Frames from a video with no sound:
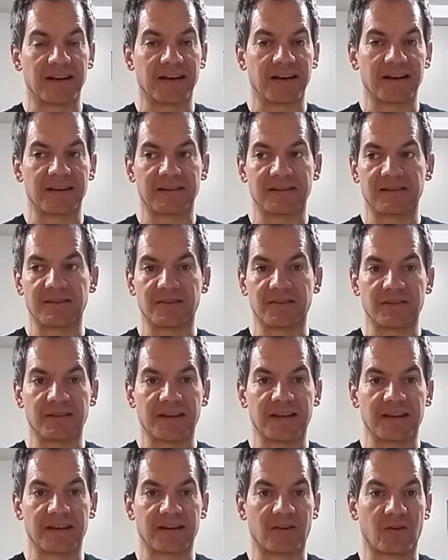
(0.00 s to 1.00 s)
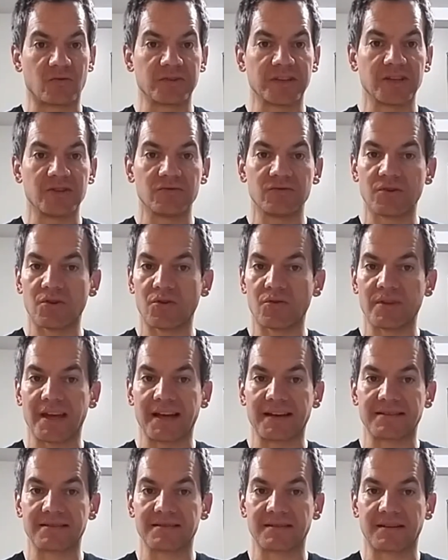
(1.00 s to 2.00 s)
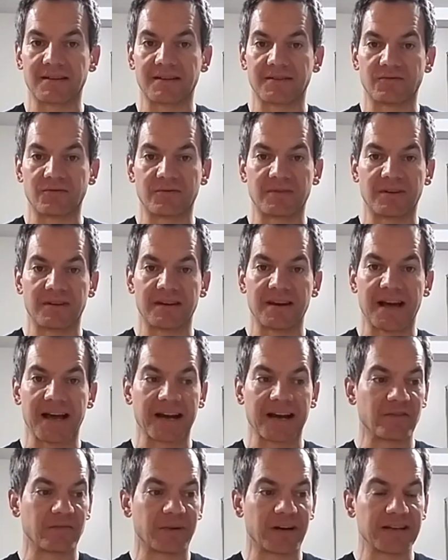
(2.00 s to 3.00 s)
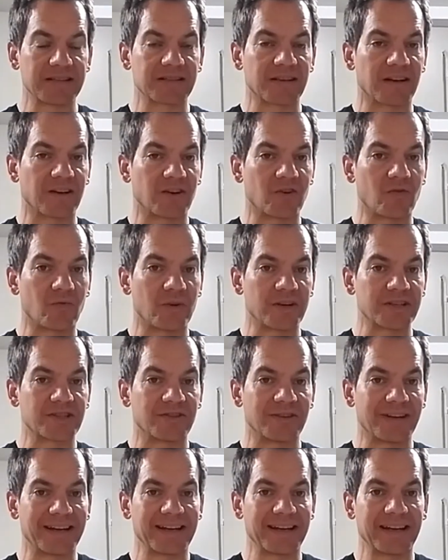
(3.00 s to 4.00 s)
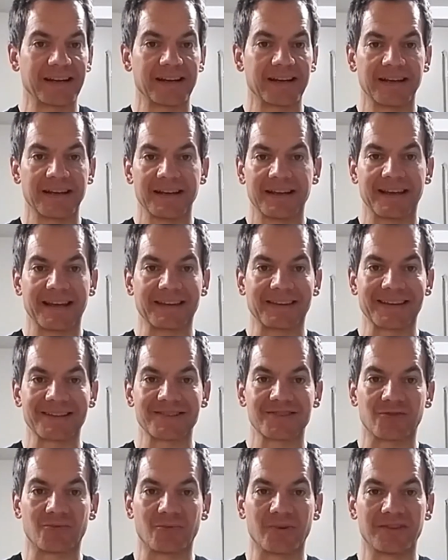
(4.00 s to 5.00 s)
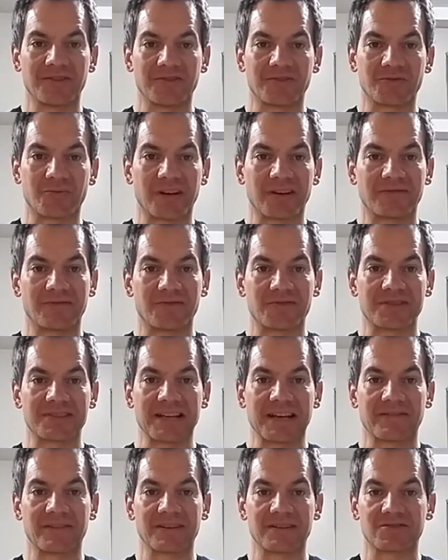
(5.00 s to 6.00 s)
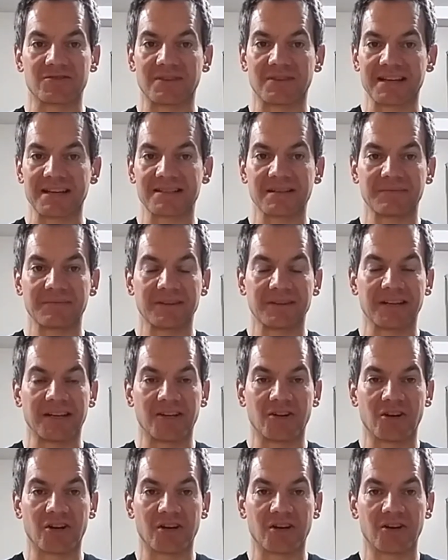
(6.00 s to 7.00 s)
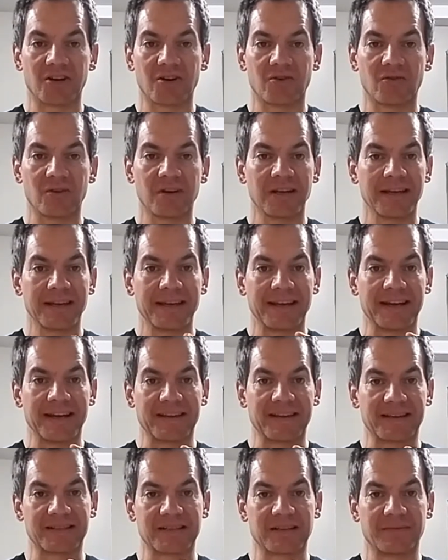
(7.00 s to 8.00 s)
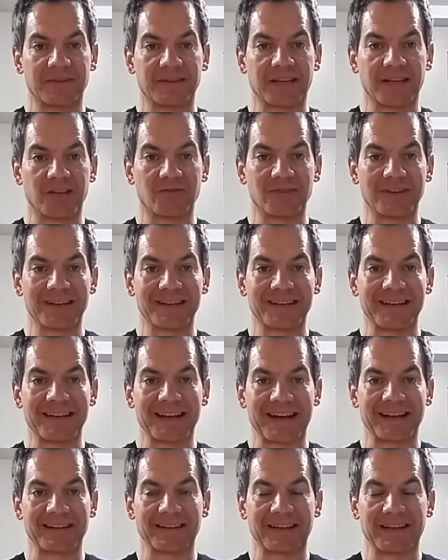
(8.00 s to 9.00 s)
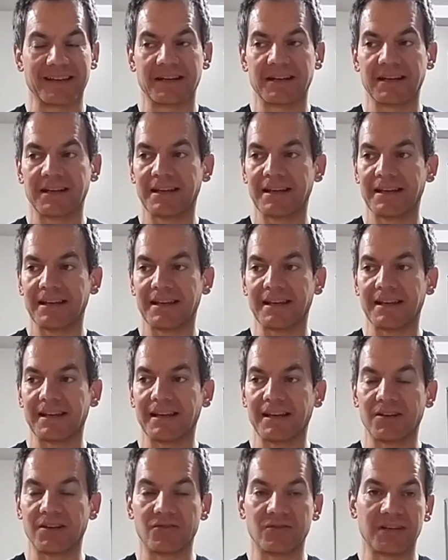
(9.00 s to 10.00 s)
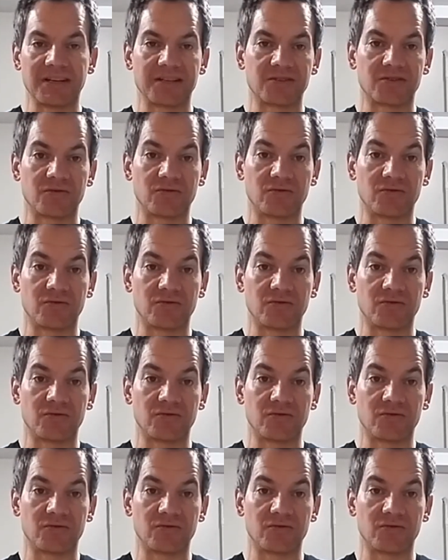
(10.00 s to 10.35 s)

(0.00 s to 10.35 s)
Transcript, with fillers: Uh, and only you know that. Uh, not everybody's going to know what you're eating unless they're with you twenty-four seven. So that's something that you're going to know, and that's something that you need to dial in, and you need